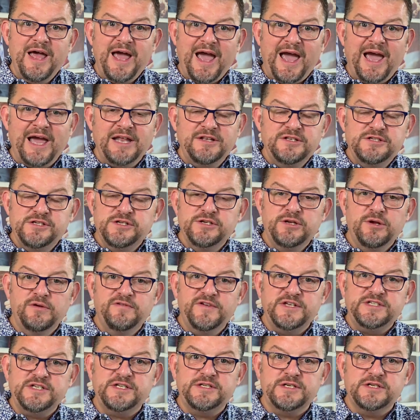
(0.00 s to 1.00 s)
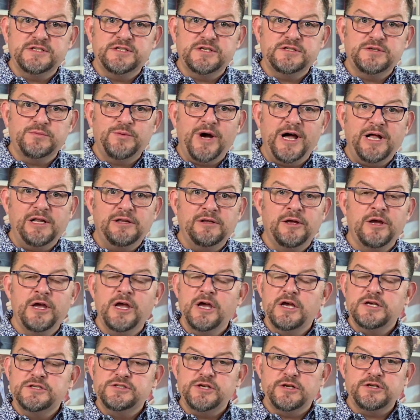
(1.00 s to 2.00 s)
and new visitors as well.
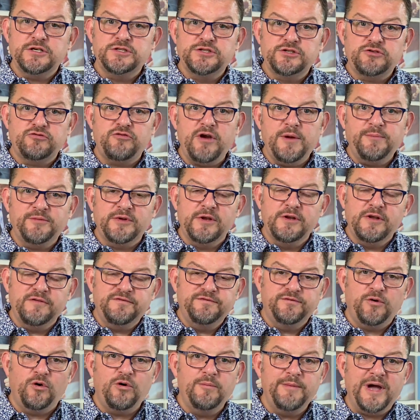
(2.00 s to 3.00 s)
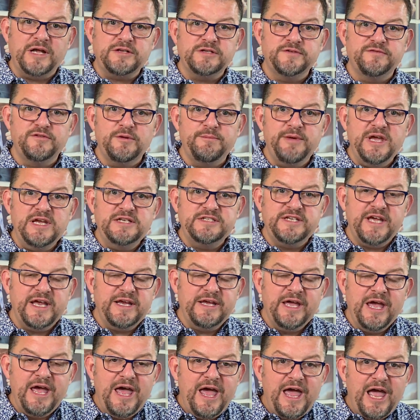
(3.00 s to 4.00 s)
So the script and the format of the
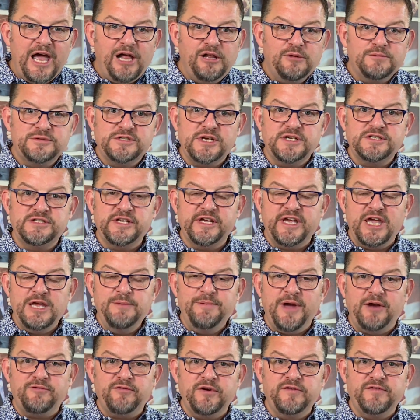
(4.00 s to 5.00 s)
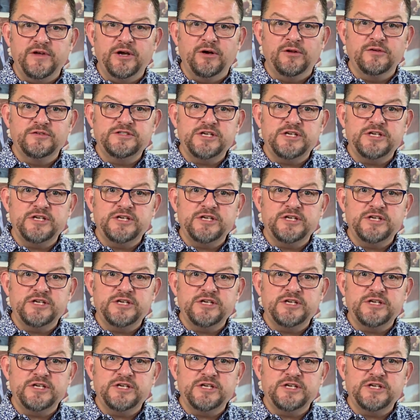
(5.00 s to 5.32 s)
meeting helps us to keep everything on